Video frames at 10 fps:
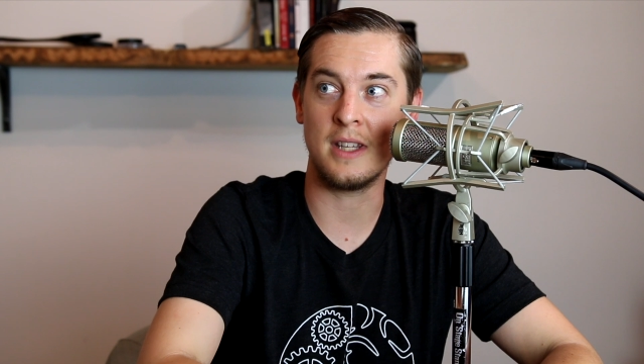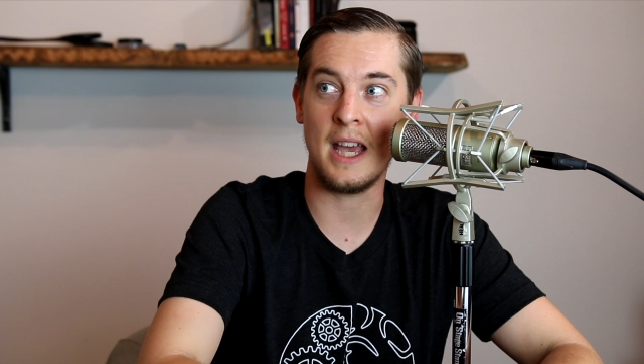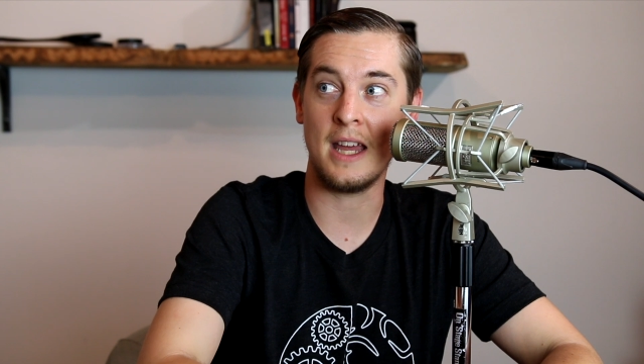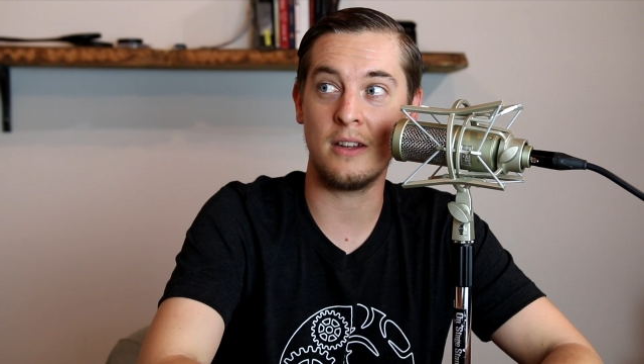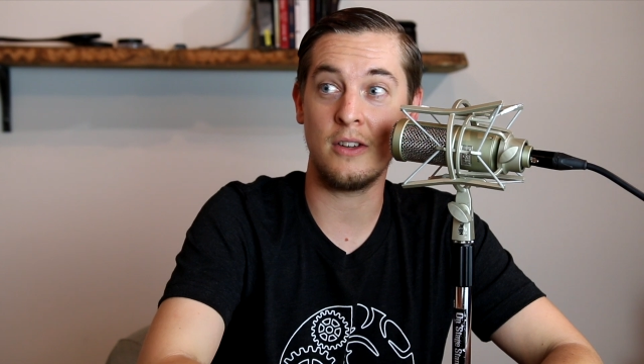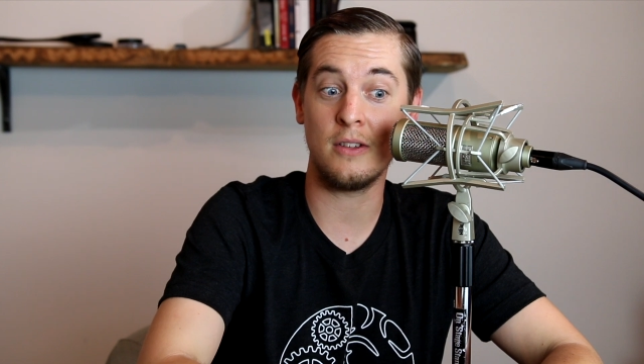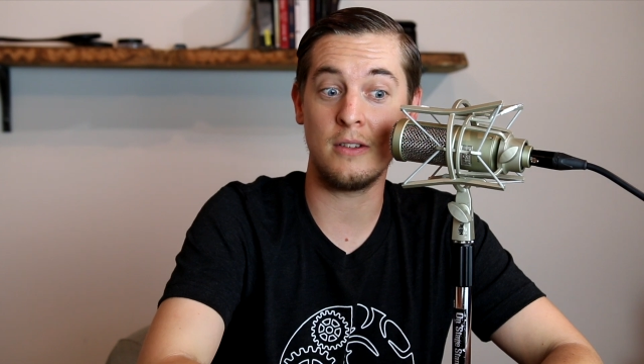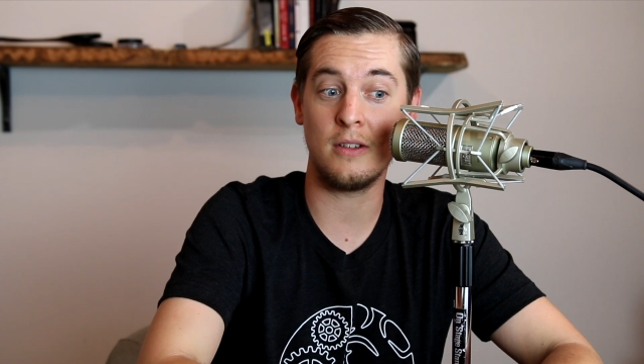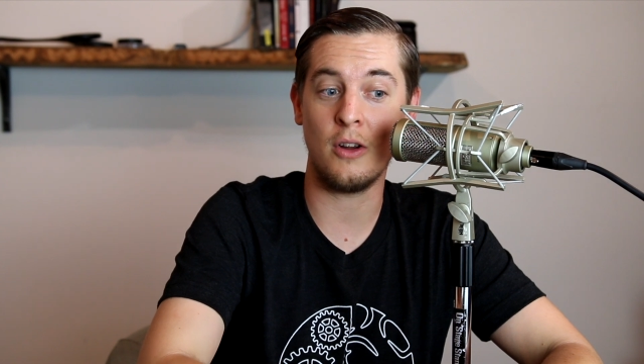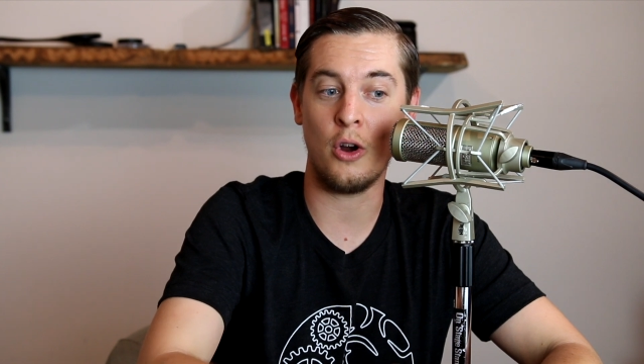that
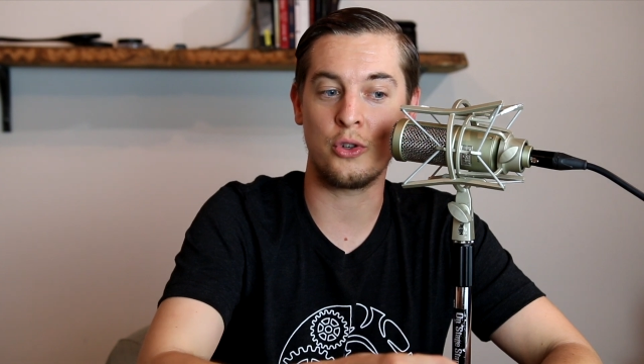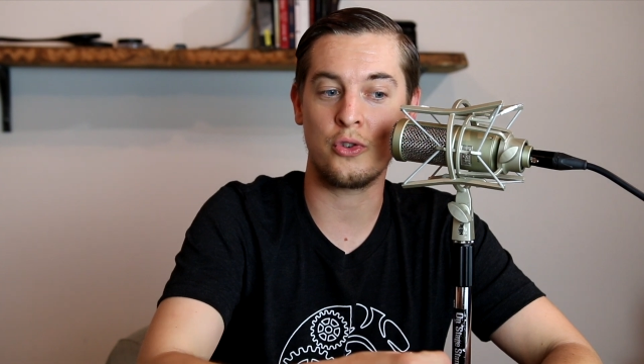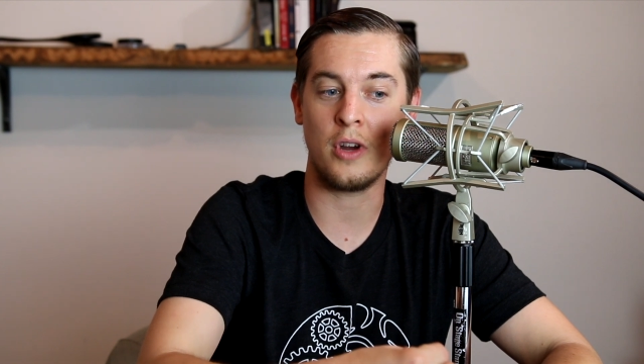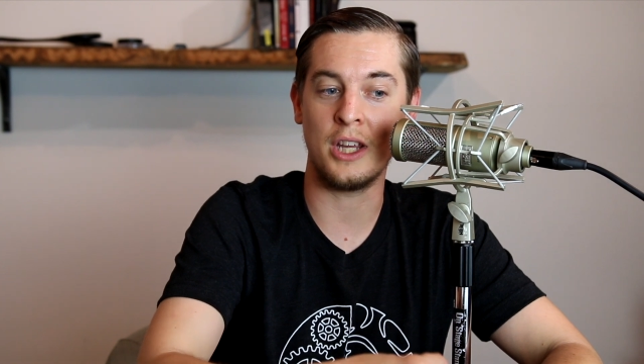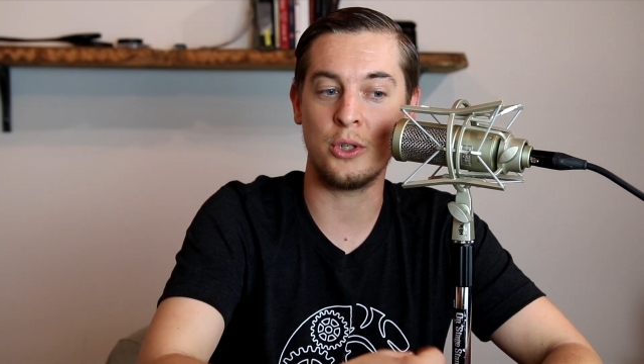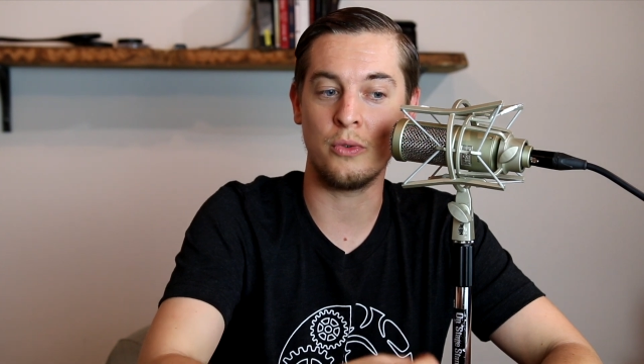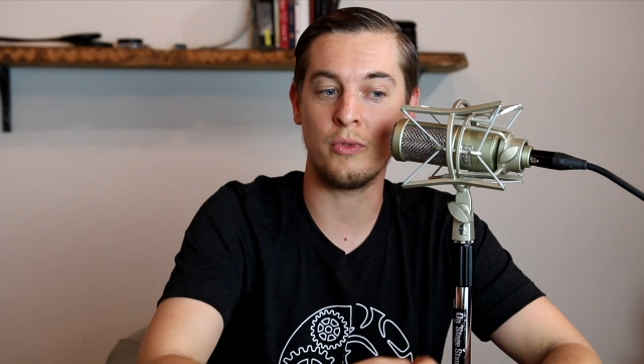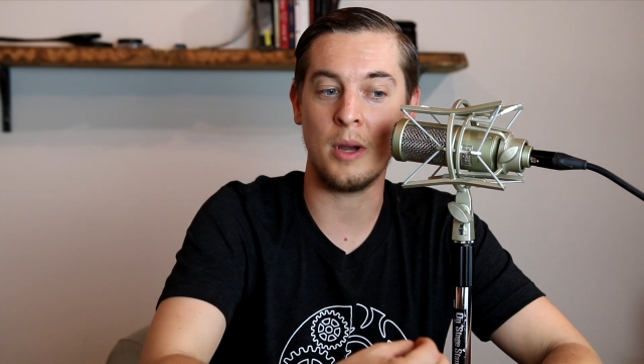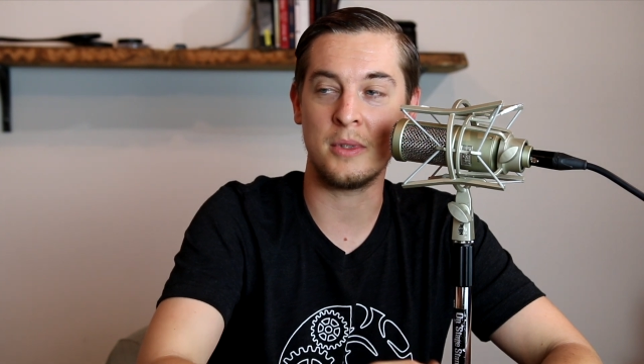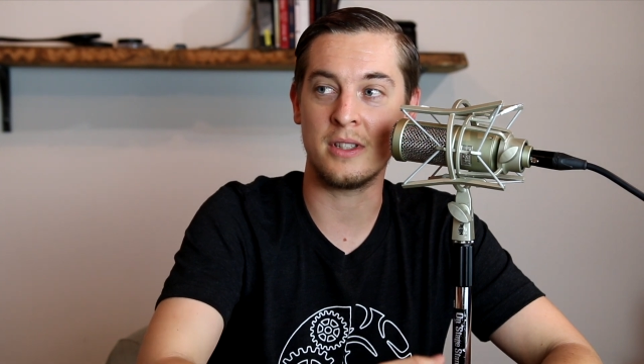are trying to
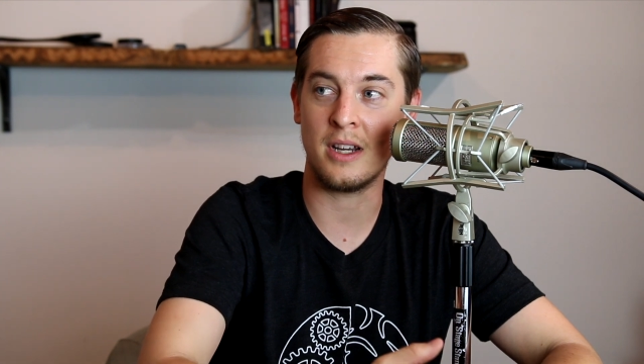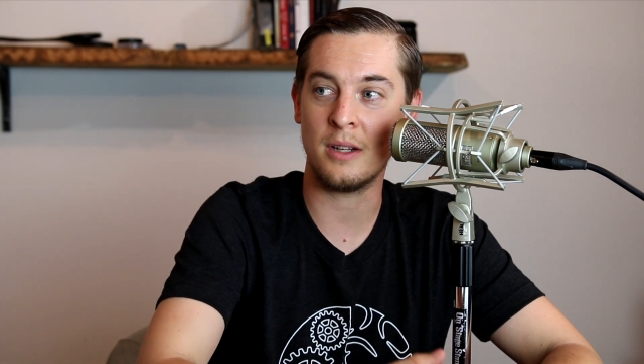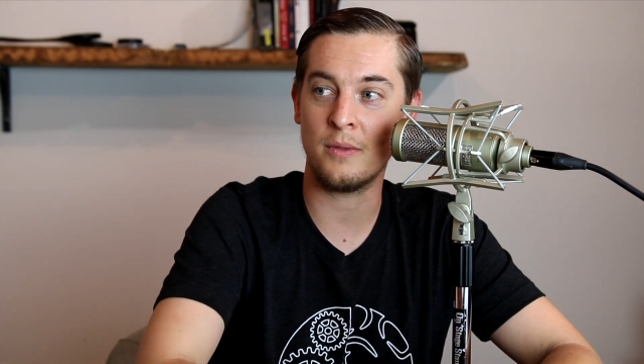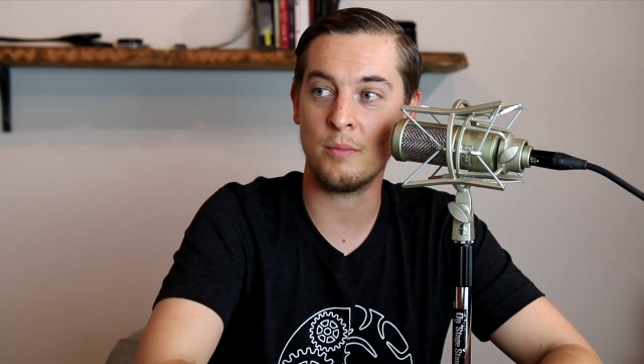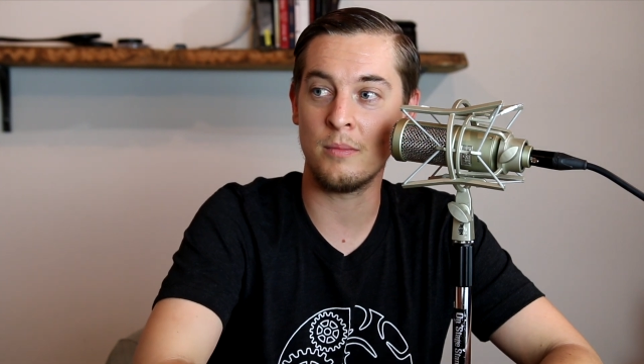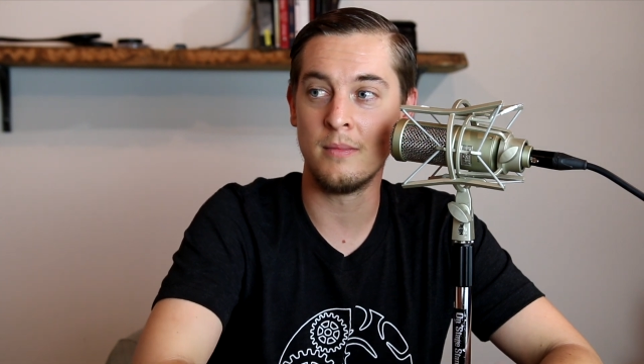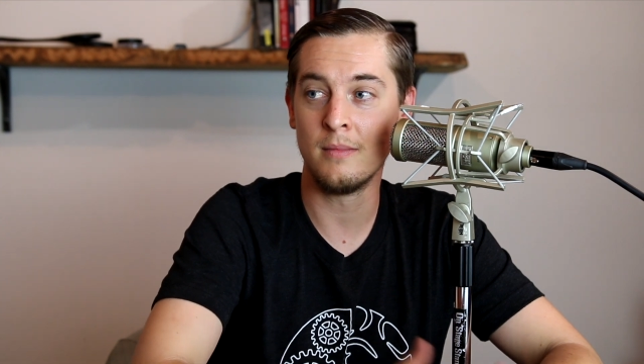erupt inside of him.